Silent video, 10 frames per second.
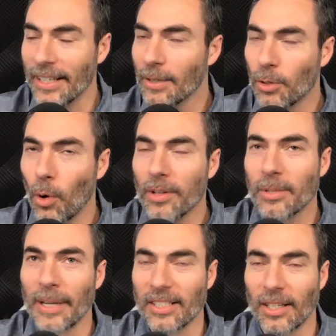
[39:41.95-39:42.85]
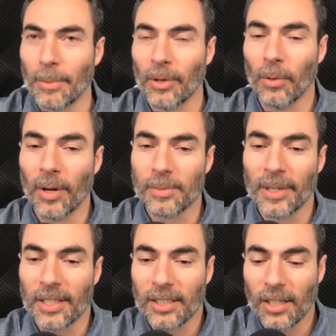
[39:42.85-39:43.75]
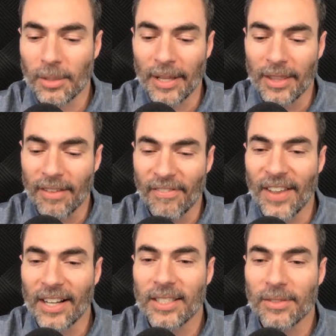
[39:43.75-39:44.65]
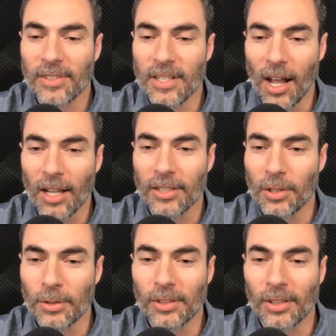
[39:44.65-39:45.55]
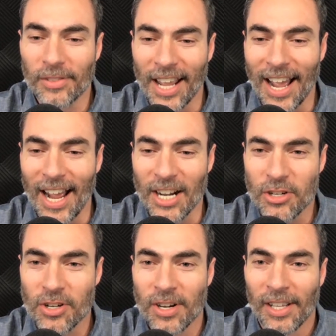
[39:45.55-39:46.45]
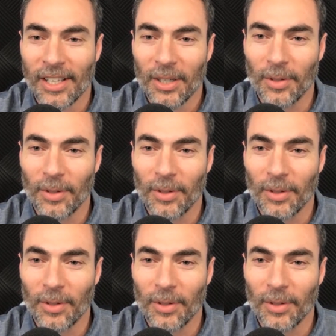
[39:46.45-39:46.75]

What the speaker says: he quoted somebody else, I don't remember who it was, but he talked about the effective non-use of cash, right?